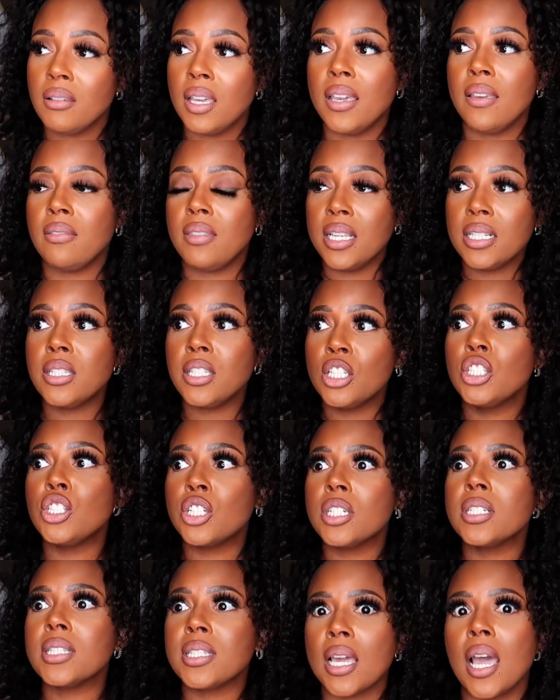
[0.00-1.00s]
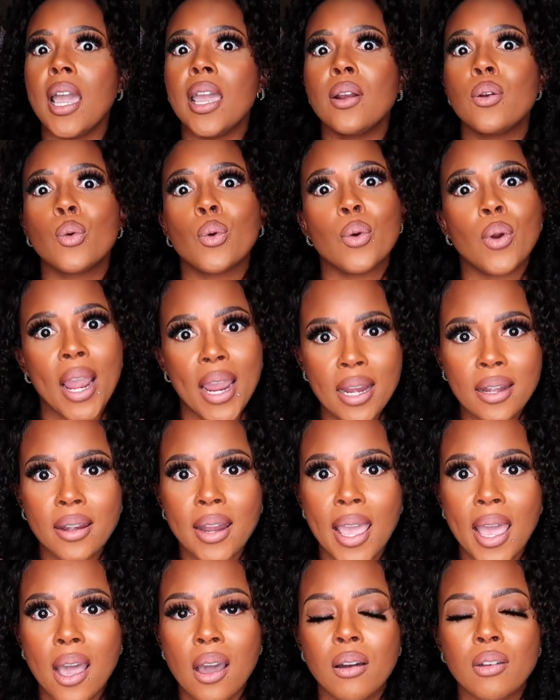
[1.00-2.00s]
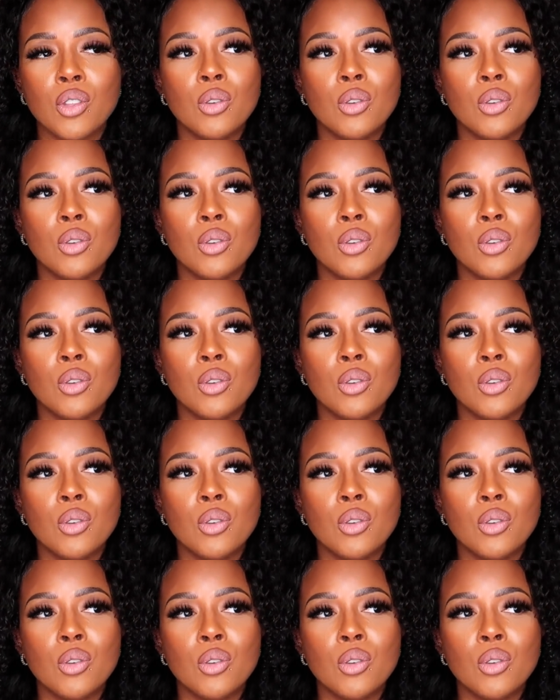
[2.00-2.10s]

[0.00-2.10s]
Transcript: This is your sign right now.